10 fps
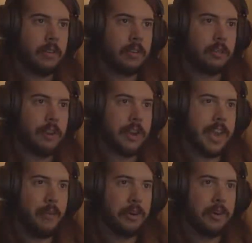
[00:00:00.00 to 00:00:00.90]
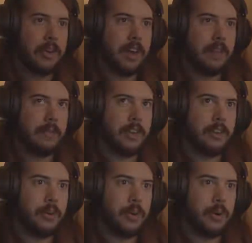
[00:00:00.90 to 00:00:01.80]
So right now we're
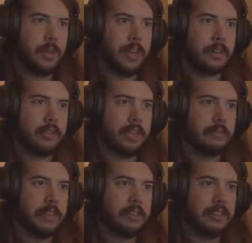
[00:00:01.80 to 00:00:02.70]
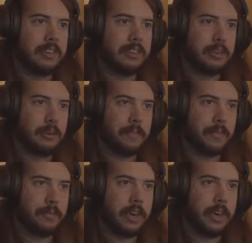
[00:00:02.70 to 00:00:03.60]
not doing a whole lot of clean racing because we're
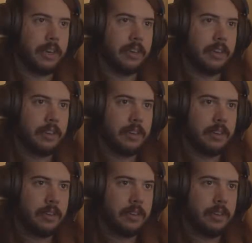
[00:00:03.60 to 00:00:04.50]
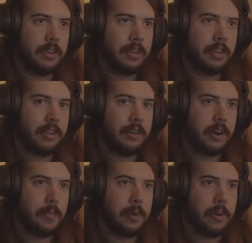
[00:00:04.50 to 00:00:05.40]
wrecking into
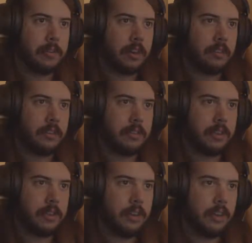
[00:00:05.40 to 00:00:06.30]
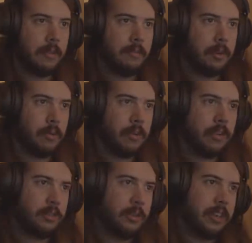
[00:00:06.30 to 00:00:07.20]
our opponents, obviously. But
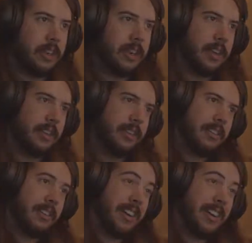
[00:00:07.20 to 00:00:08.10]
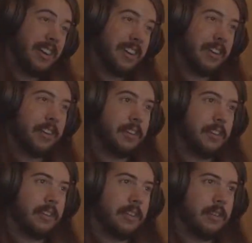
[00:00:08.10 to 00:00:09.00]
once we get ahead,
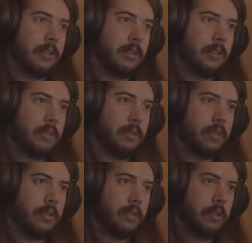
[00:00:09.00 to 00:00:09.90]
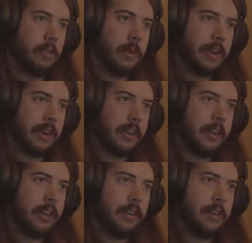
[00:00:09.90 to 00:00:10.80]
oh my god,
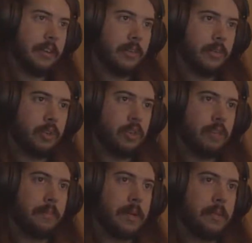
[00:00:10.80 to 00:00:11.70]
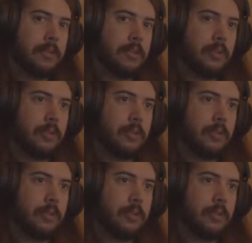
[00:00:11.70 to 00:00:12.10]
we should be able to